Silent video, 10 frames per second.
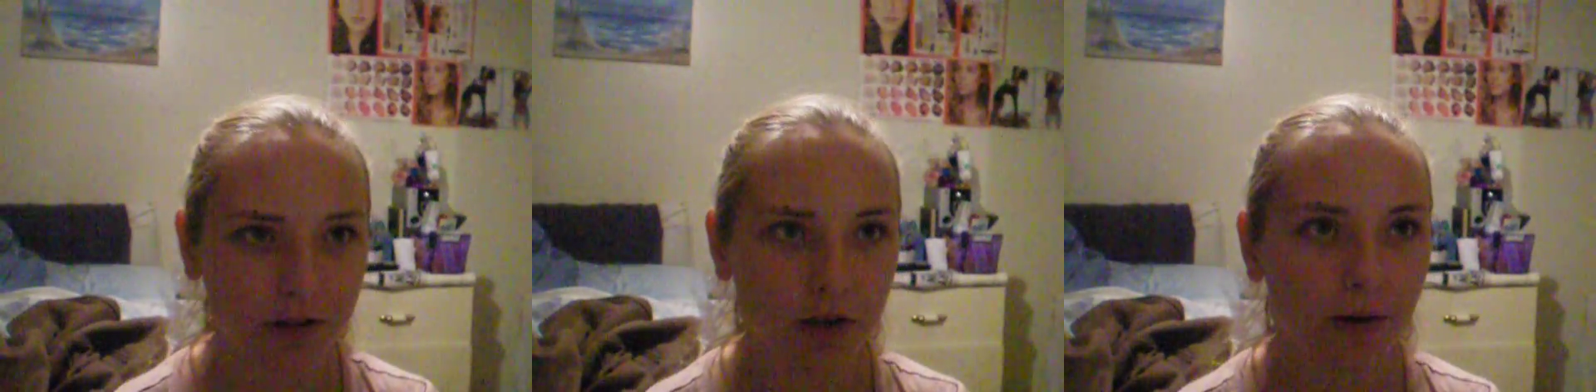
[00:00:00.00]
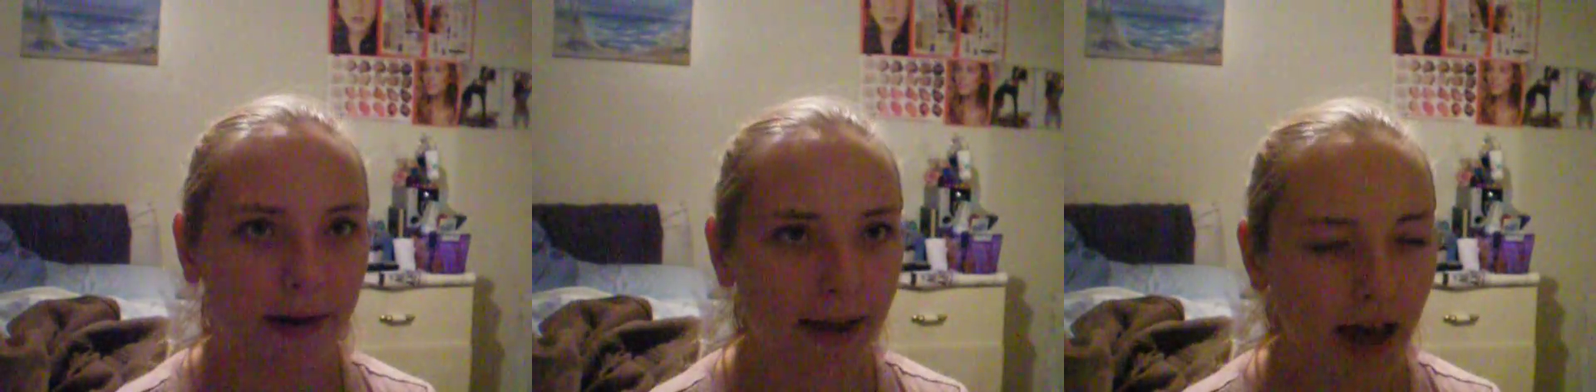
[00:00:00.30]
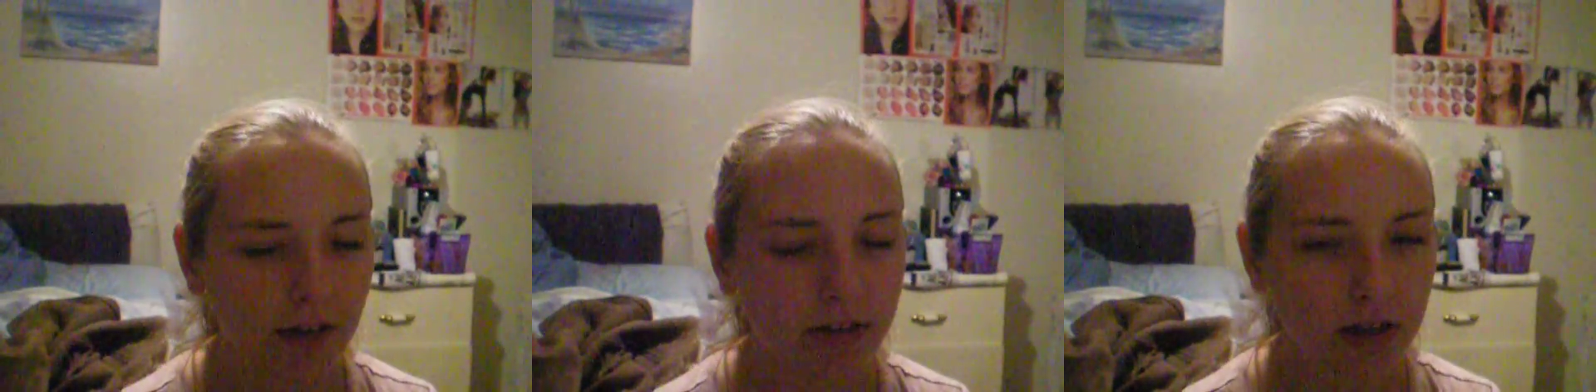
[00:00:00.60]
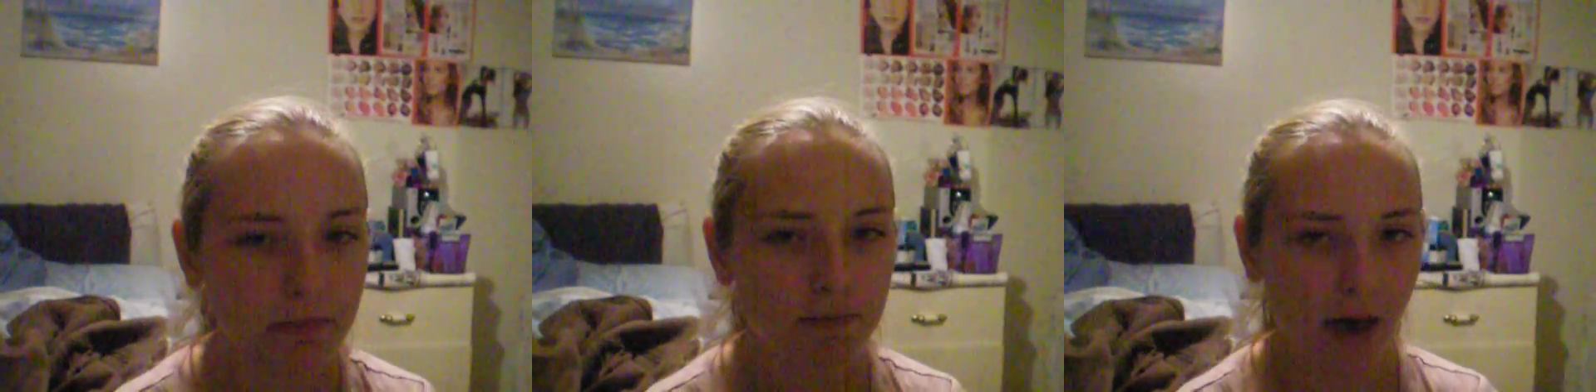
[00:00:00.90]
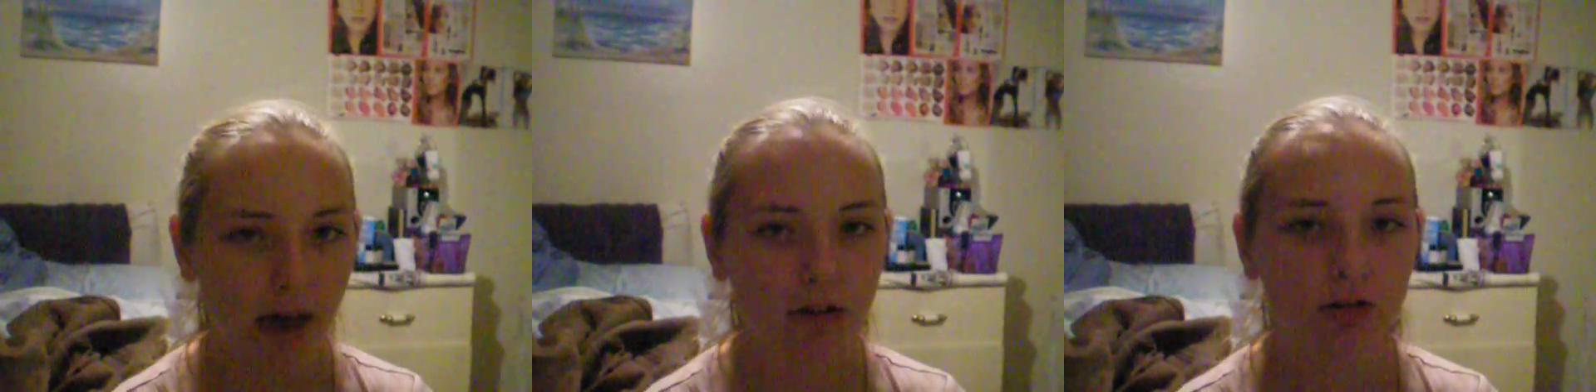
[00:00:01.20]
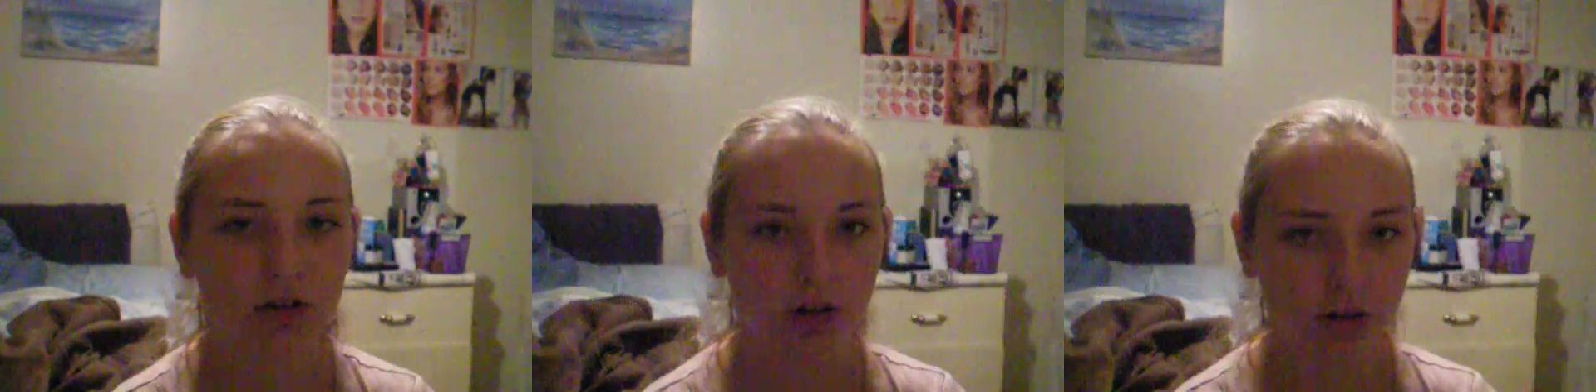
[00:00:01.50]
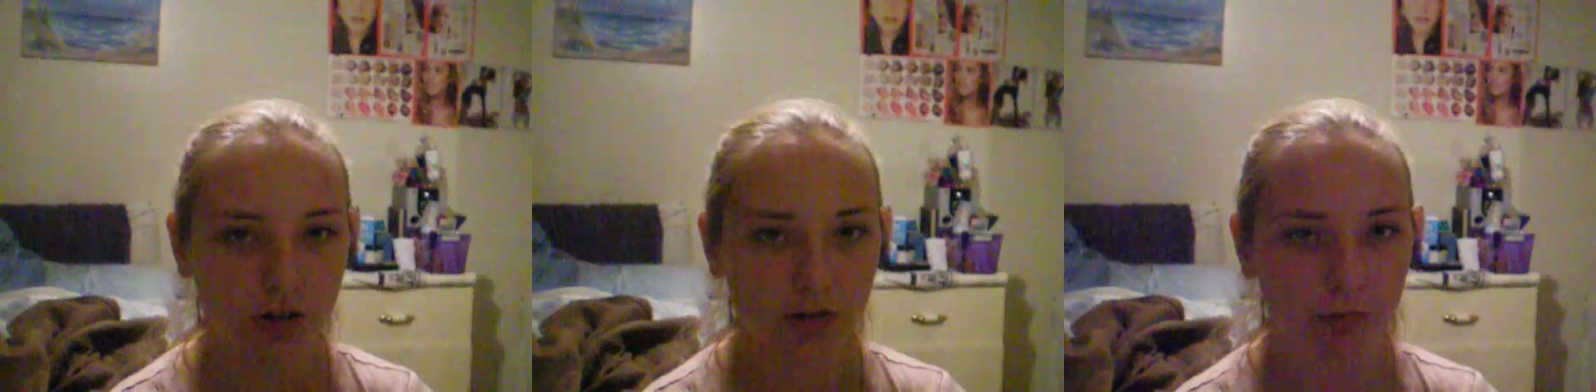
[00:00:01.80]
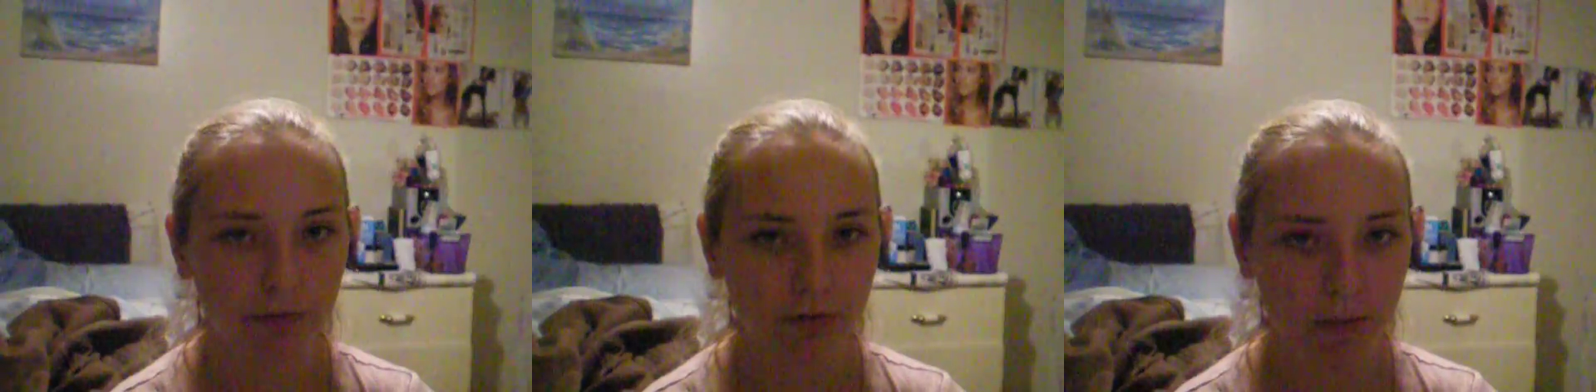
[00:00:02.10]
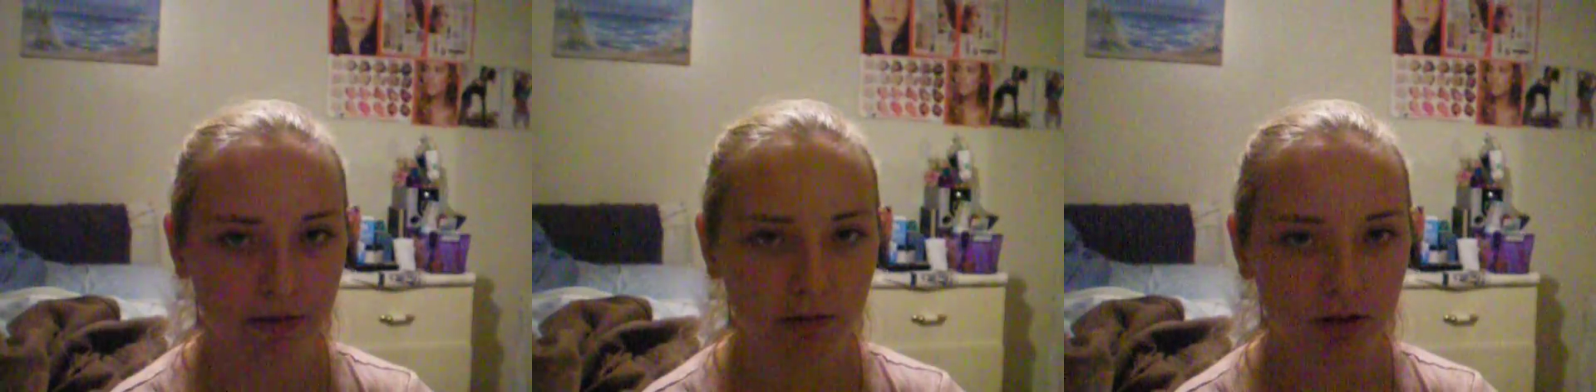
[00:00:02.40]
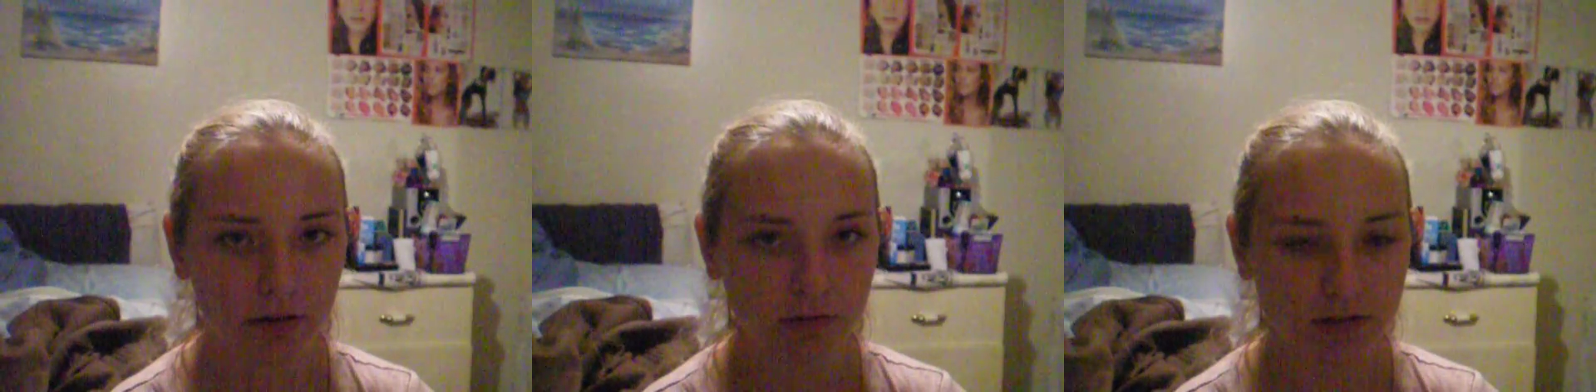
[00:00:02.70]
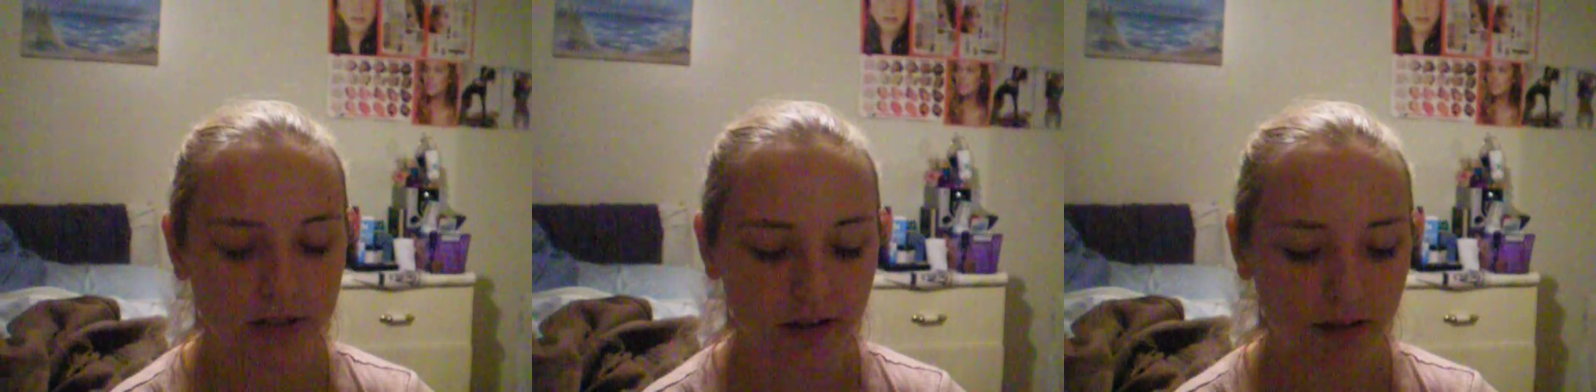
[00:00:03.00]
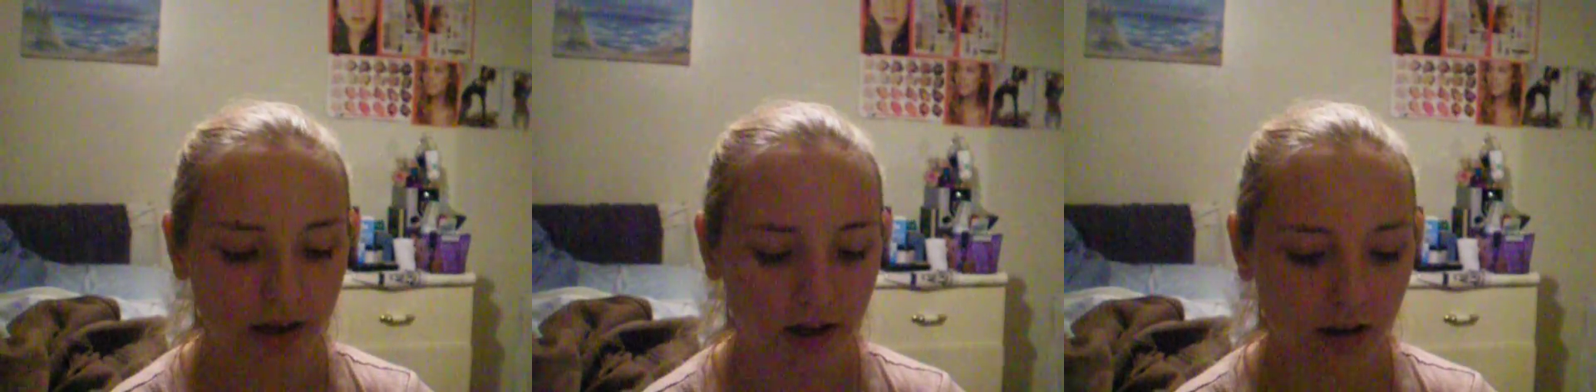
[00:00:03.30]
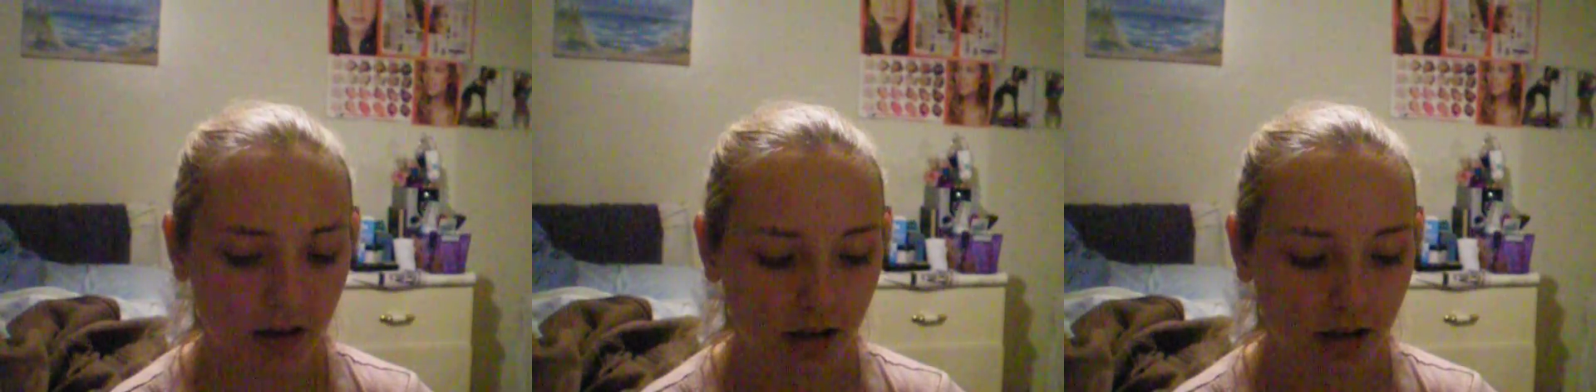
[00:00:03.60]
although I haven't met or heard from anyone who's done that.